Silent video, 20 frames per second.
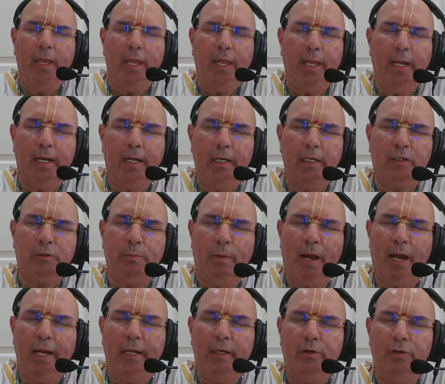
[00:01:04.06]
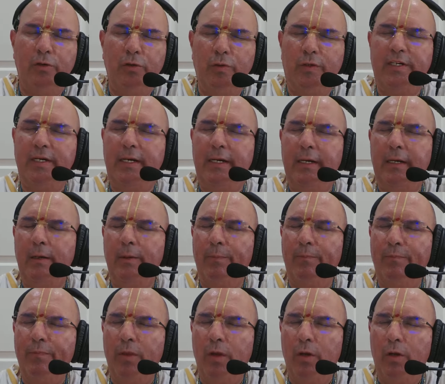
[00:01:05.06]
it is my duty
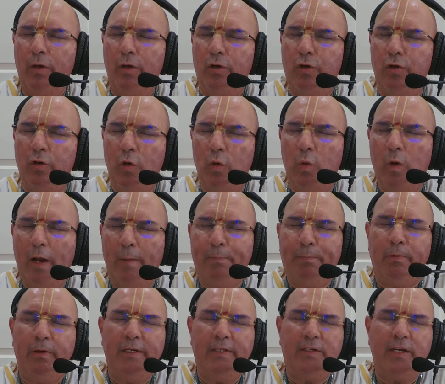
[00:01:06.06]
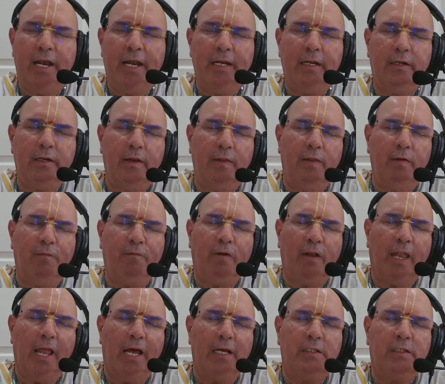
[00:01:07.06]
to represent the
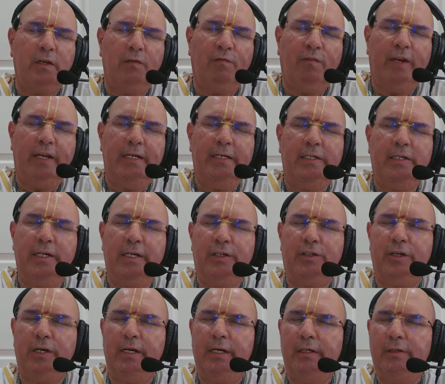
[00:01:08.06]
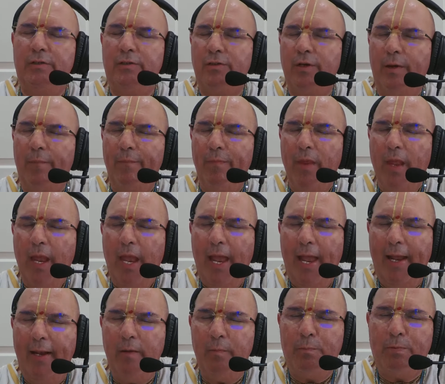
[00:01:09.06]
philosophy, teachings,
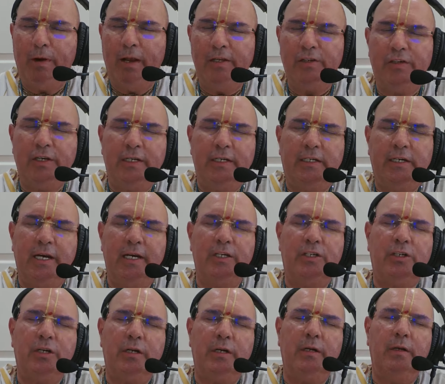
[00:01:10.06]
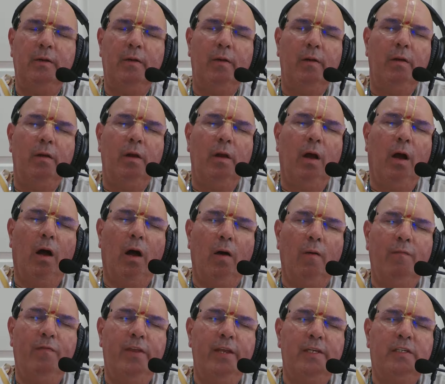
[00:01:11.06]
and presentation
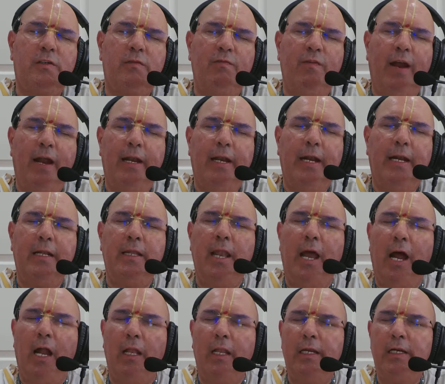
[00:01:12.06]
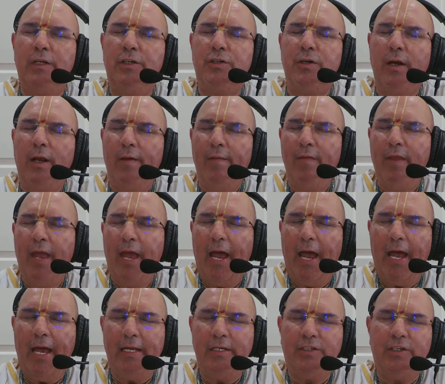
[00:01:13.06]
of this Vedic knowledge
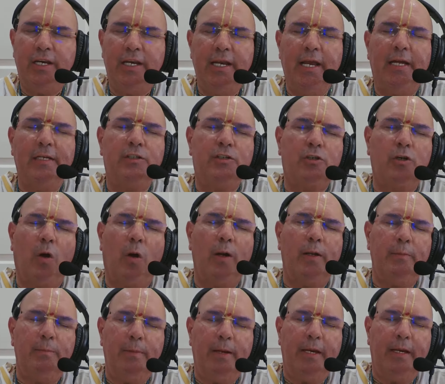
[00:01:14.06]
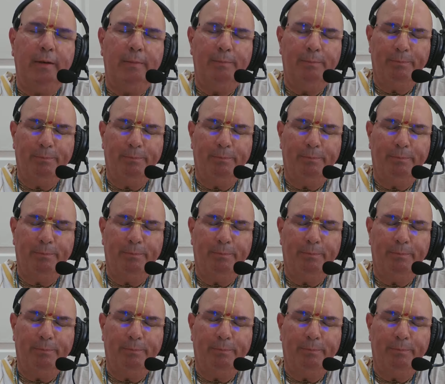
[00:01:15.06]
as he has taught me.